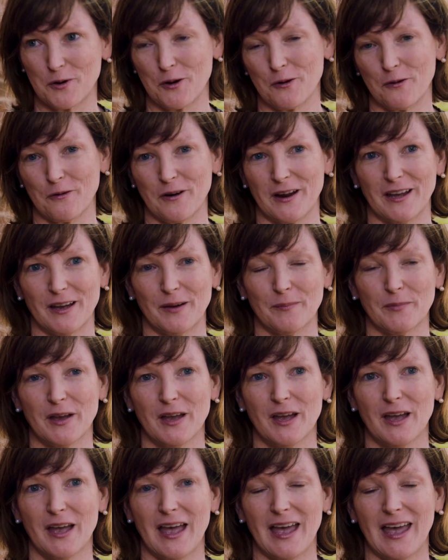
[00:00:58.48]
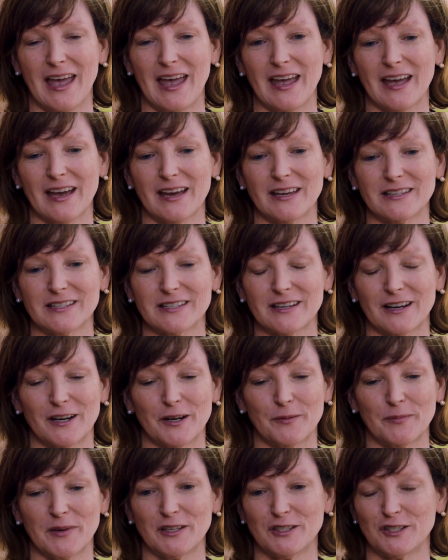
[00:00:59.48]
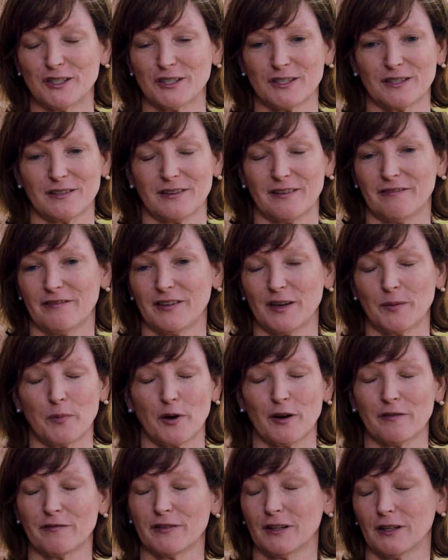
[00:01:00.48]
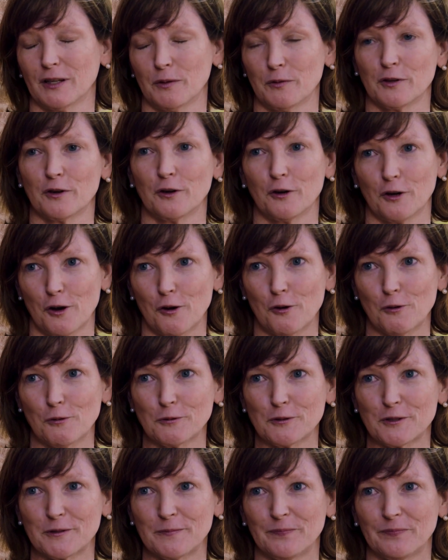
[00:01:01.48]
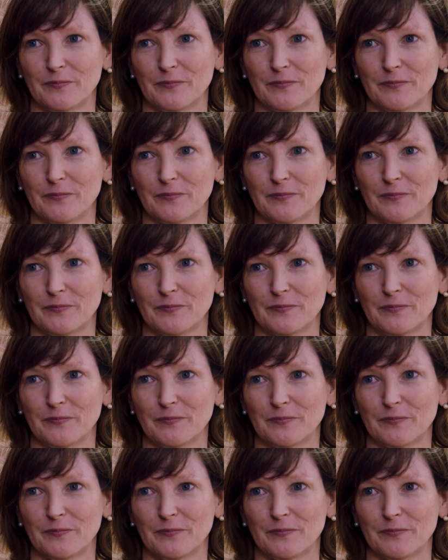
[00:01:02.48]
Program, and it just fit perfectly with her goals.